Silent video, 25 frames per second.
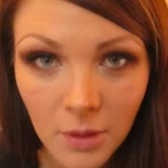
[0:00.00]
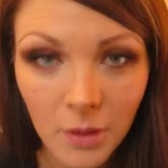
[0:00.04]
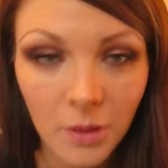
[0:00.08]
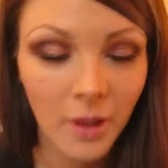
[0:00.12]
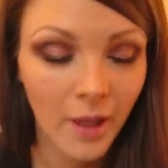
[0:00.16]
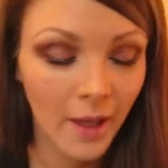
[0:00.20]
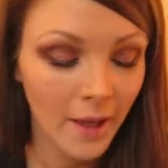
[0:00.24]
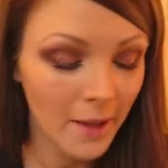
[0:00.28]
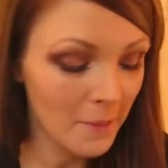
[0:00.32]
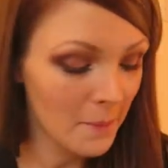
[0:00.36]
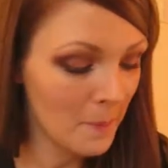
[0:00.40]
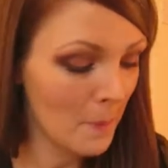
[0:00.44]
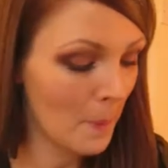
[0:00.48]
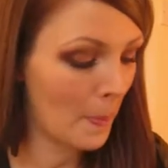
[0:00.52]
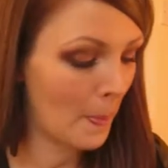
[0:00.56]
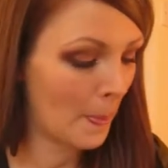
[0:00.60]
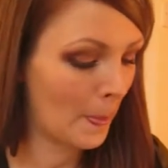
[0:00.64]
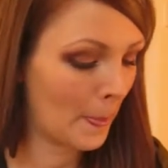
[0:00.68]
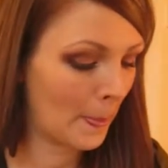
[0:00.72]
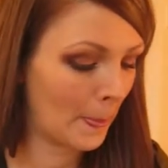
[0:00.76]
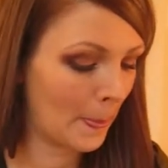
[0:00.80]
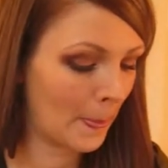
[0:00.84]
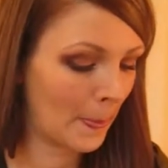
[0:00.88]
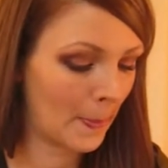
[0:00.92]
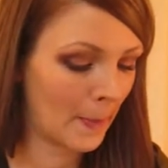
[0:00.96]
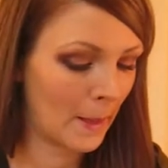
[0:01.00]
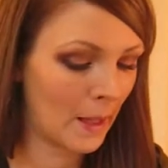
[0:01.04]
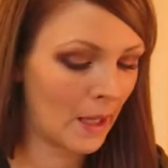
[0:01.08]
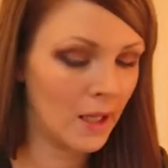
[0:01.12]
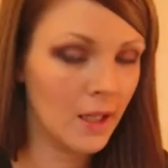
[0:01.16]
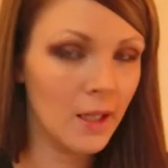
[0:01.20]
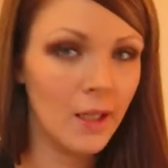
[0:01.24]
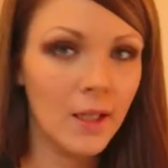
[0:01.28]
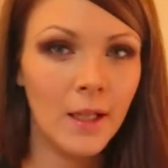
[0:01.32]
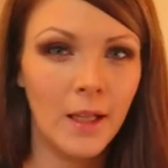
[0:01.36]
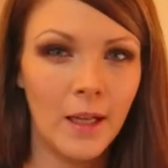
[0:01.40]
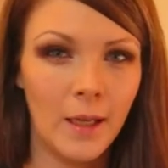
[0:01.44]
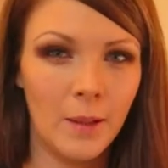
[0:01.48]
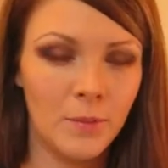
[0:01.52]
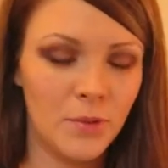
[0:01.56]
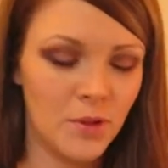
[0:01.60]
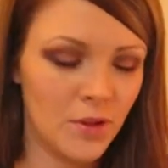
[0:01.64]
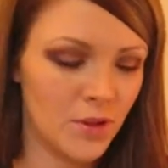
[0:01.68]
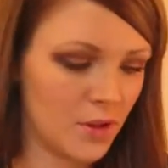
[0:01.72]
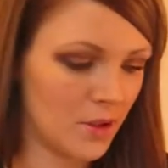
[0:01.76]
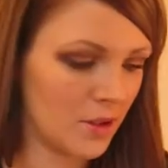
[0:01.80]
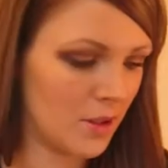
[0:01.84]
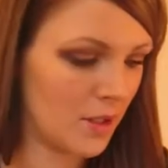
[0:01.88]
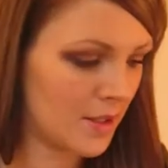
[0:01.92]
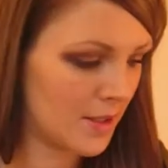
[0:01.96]
Okay, I'm
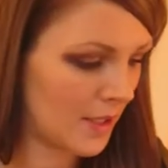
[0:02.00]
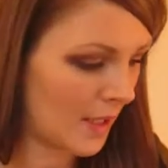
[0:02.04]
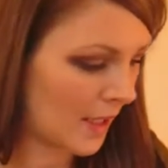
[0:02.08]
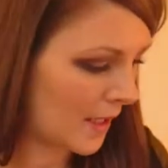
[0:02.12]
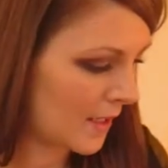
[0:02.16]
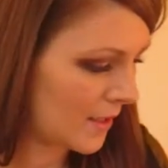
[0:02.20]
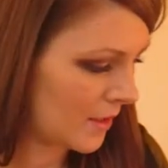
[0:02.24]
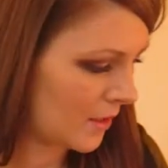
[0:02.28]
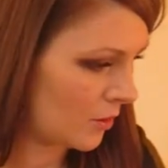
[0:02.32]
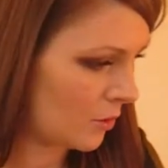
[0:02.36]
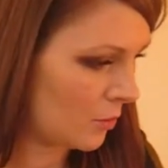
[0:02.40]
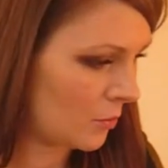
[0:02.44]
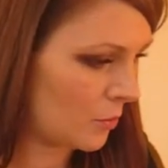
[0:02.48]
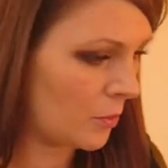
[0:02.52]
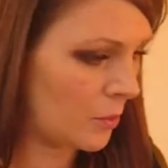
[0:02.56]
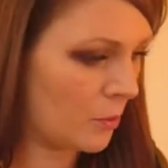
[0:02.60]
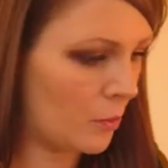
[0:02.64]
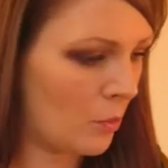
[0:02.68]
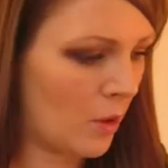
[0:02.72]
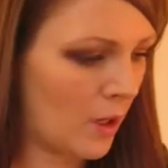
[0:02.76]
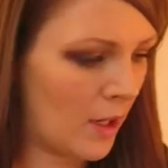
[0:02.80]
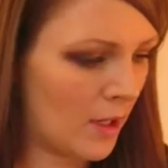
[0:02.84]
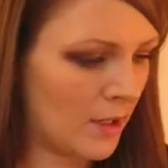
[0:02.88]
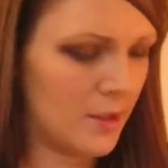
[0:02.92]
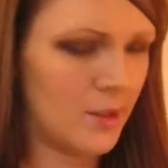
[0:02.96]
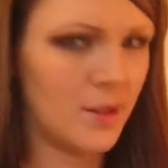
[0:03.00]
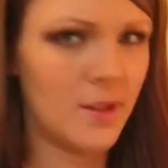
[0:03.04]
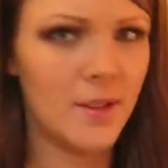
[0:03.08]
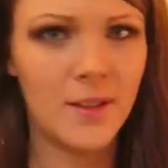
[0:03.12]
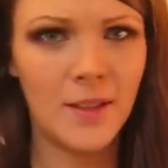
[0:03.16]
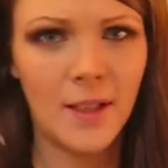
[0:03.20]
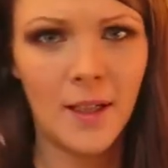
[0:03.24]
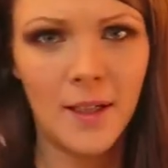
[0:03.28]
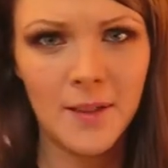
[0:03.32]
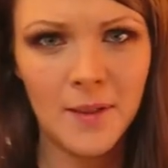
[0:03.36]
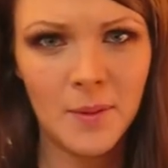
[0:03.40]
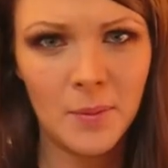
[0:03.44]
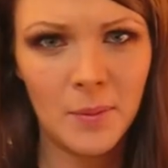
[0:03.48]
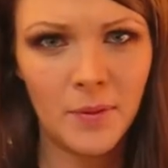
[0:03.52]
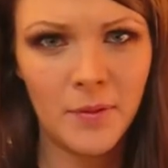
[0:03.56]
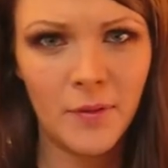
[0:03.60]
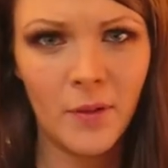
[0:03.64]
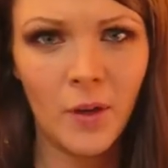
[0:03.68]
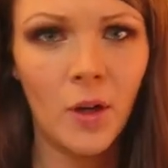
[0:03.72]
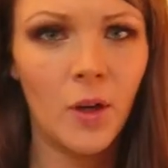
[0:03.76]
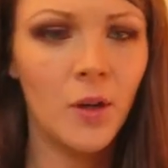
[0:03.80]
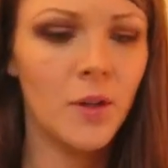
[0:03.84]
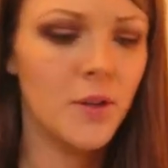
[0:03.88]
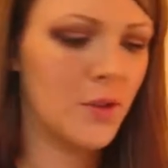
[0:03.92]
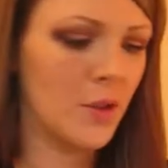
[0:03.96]
just going to tidy up what I'd started
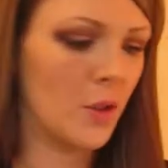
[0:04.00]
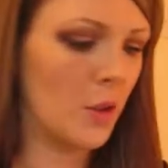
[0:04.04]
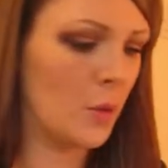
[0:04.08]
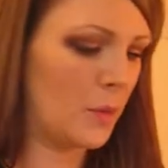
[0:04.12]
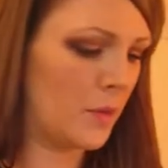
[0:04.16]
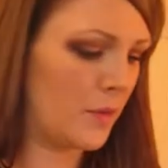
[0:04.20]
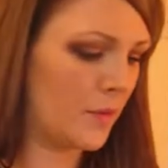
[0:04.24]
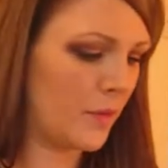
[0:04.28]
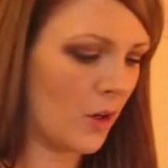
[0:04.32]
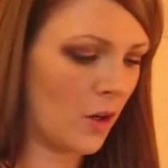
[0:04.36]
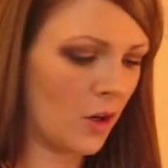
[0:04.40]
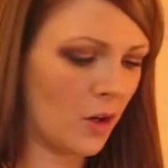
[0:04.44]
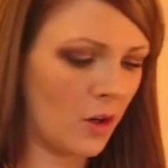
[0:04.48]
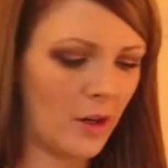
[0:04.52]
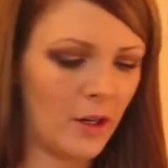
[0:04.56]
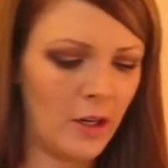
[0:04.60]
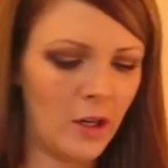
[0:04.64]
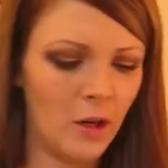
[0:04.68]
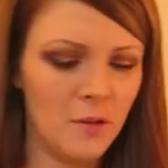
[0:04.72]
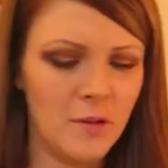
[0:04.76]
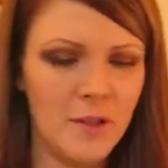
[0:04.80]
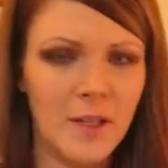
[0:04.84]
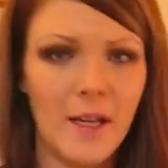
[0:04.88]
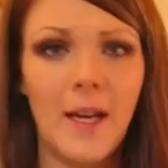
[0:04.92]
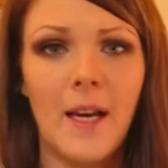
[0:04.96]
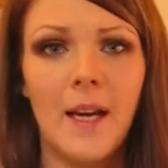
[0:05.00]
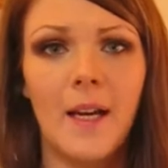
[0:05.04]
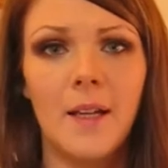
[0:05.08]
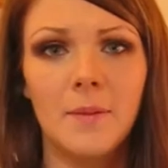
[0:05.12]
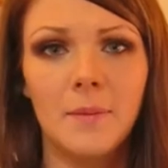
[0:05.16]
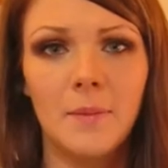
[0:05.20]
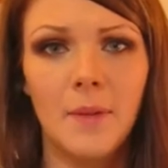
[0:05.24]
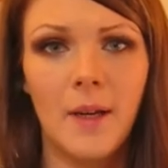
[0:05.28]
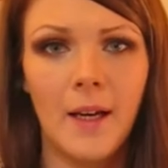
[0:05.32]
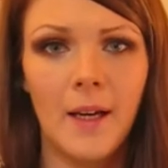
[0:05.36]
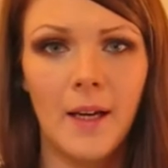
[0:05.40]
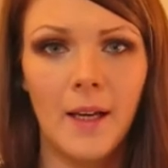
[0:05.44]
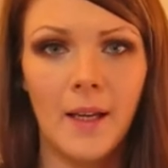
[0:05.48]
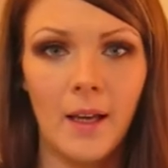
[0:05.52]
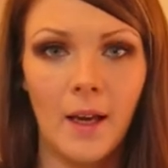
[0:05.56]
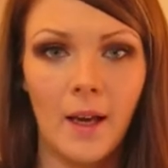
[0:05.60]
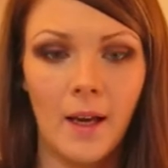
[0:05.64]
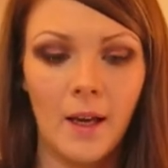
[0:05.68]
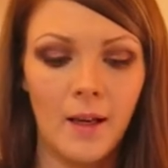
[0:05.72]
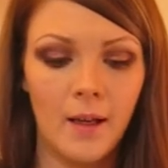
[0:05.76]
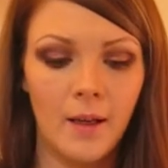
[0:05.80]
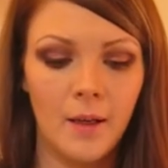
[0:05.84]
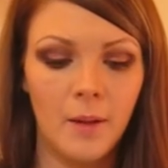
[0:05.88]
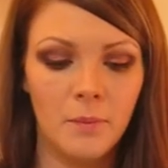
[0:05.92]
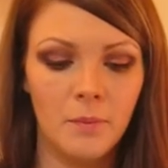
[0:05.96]
before. So before, I already had my
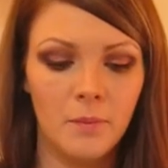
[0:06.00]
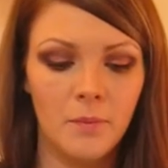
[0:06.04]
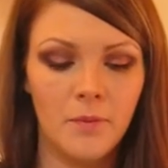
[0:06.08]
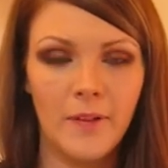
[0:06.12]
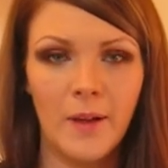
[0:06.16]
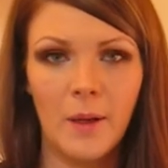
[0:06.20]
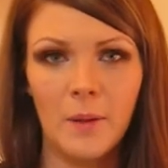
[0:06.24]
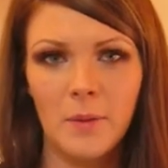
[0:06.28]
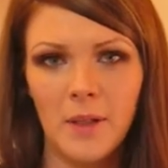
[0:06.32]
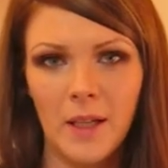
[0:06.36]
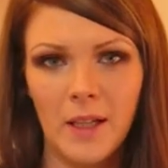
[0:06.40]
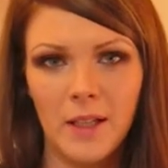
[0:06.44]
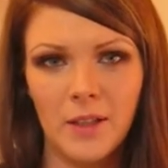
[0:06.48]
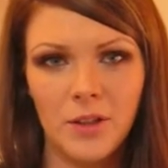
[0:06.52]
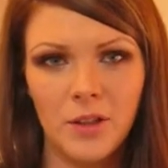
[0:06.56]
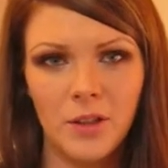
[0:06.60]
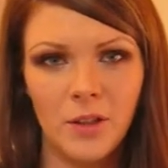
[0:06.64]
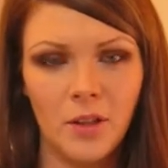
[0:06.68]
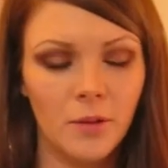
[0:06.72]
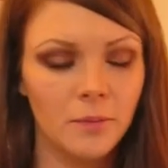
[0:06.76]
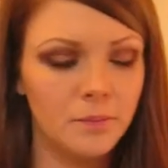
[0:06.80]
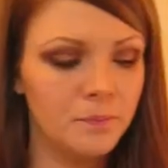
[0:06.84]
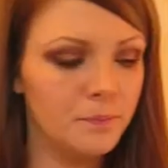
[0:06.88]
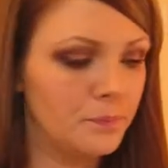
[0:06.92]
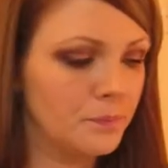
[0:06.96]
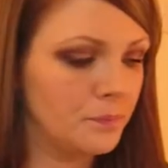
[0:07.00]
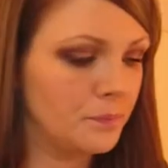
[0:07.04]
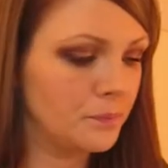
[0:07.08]
foundation on,